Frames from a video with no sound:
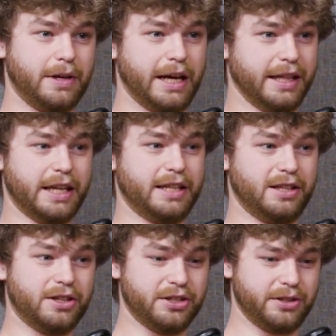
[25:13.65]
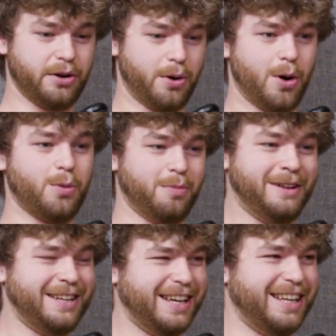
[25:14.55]
And then there's no hope
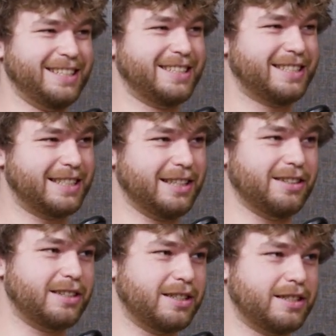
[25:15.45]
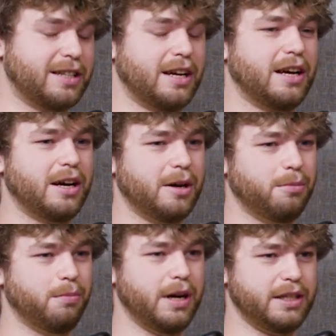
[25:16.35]
still
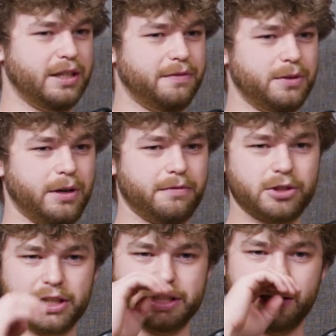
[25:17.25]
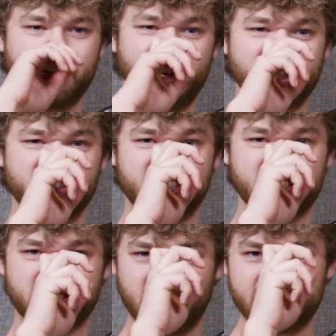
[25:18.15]
but if you have trust in God, you
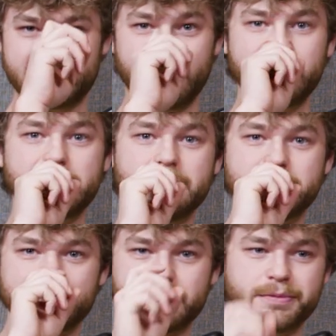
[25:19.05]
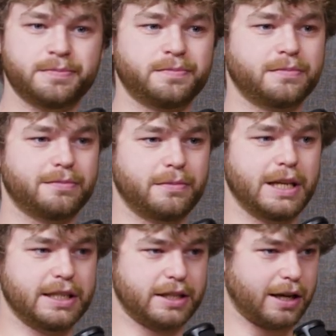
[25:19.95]
can trust that he's
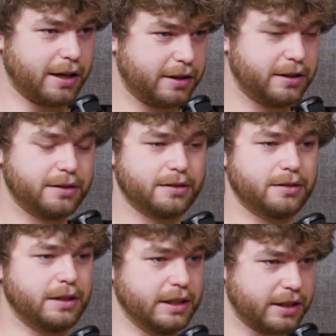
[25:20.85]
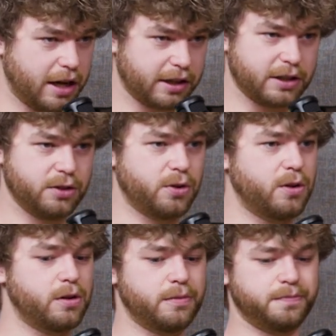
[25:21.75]
got
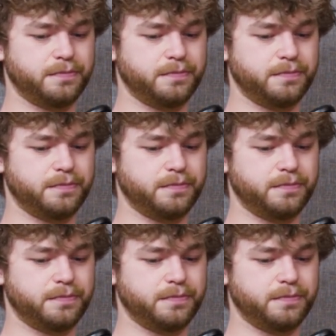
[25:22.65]
control.